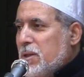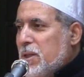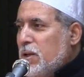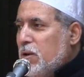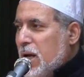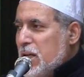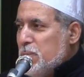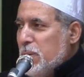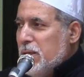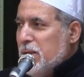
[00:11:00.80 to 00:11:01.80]
than your
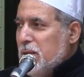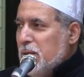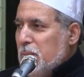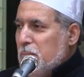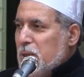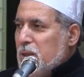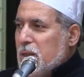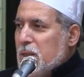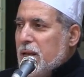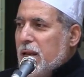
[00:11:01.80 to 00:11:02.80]
husband, better
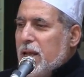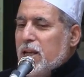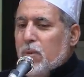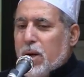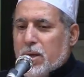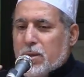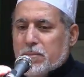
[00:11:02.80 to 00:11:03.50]
than anyone.